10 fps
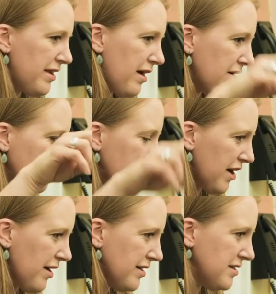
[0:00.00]
of the
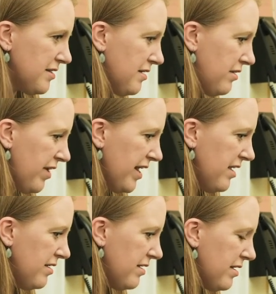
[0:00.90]
cards. Ready?
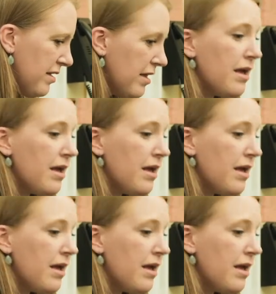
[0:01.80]
At the same time.